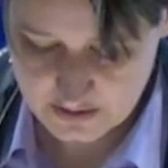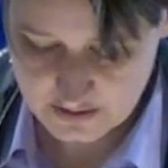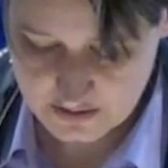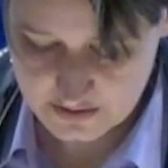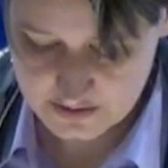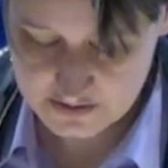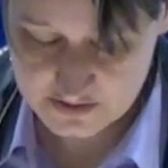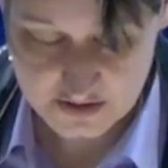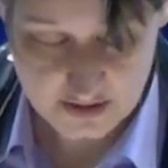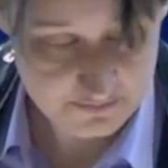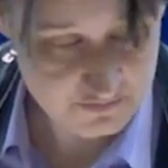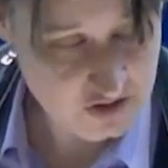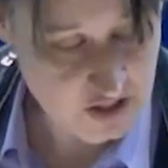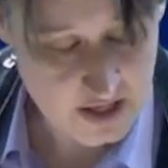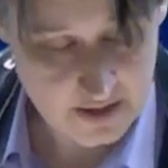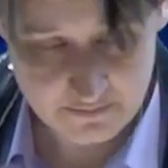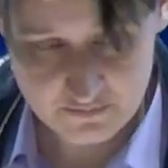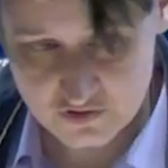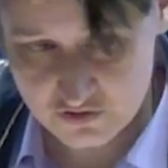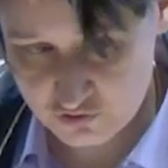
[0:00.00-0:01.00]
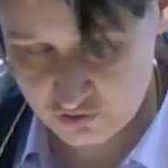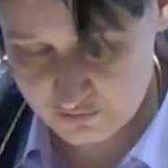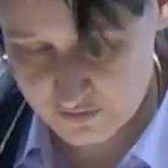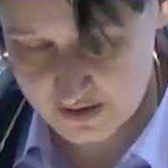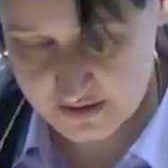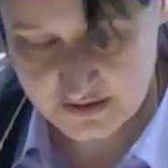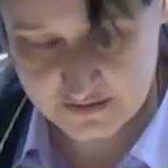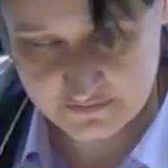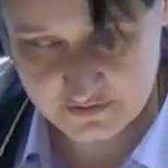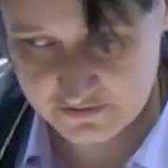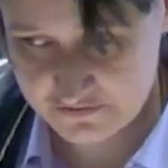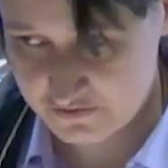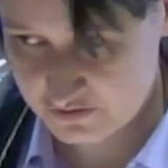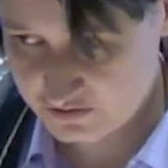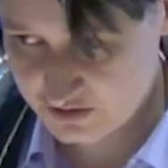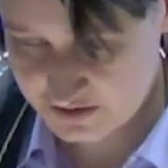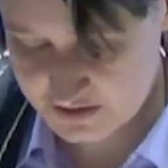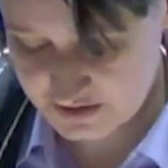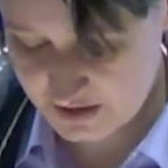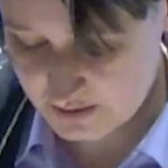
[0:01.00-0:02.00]
Sometimes you might even feel
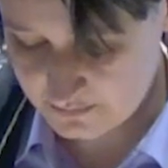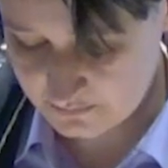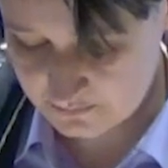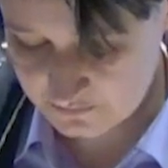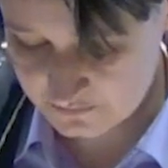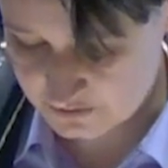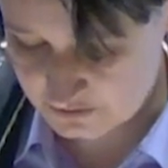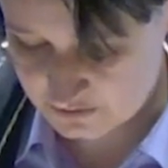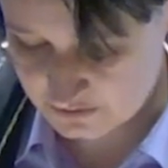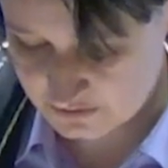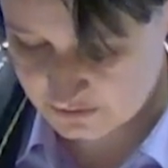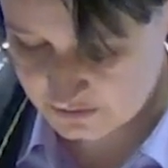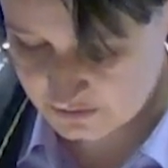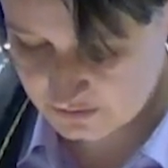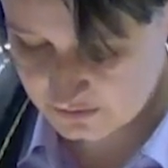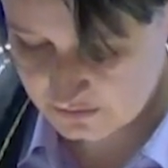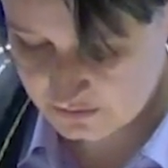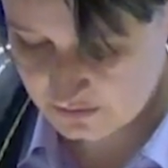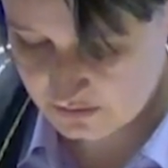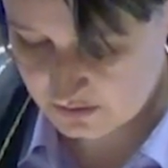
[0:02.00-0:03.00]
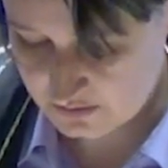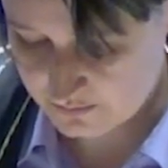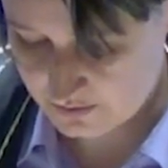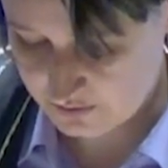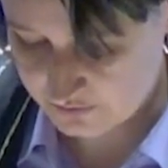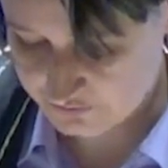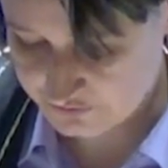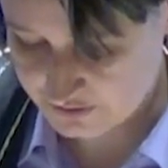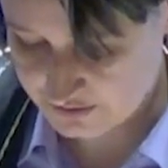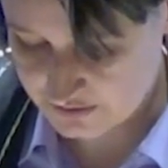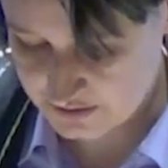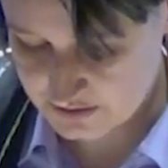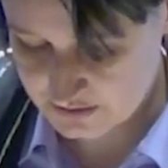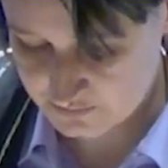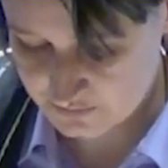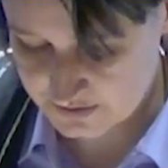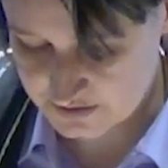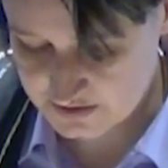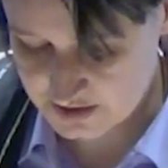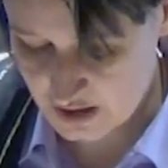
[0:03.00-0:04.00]
discomfort about this
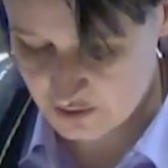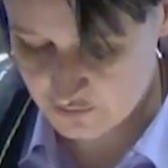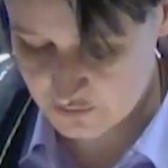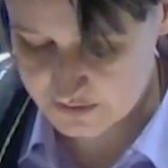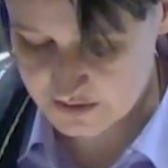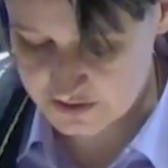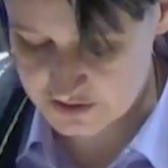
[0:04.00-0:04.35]
when someone is